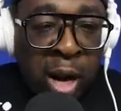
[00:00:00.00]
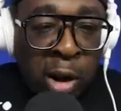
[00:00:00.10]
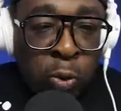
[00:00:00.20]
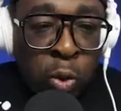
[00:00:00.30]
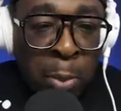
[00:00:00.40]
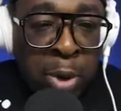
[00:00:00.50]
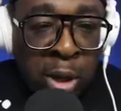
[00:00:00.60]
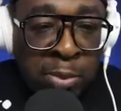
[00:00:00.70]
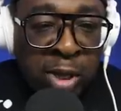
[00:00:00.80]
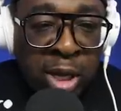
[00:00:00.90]
like a rub
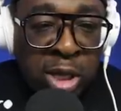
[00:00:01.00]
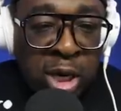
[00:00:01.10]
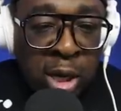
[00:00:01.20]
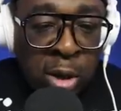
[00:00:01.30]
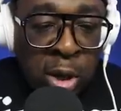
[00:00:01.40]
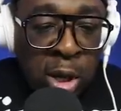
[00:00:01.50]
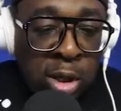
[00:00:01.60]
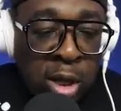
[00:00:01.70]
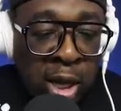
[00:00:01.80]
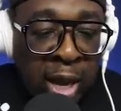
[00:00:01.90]
it up DJ
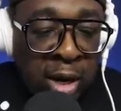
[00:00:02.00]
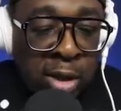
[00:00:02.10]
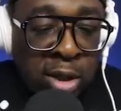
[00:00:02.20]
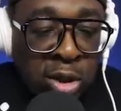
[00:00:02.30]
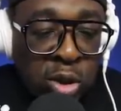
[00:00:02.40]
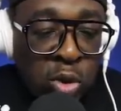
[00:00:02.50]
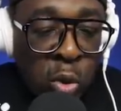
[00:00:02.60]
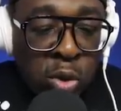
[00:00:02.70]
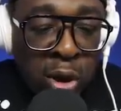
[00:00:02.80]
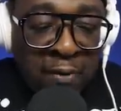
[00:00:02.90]
to get into Stone